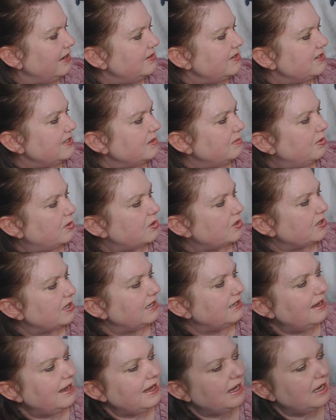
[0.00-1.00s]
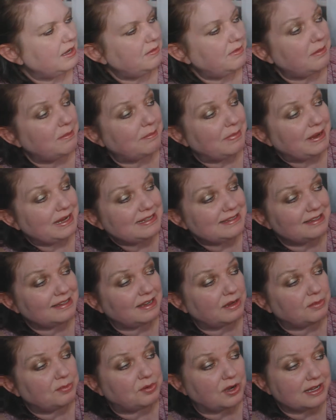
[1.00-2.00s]
Here's some pork and lamb,
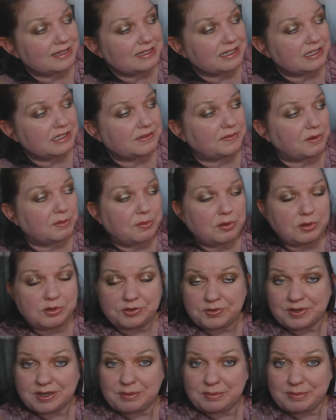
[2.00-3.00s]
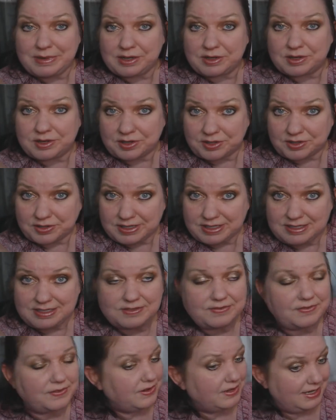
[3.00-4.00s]
basic process for poultry and meat
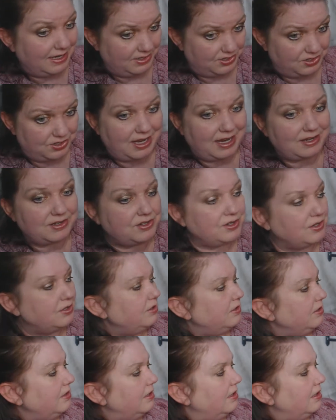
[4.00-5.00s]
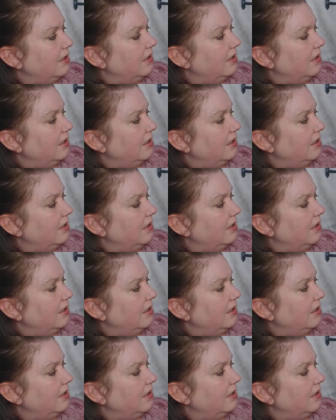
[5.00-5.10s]
curries, very educational.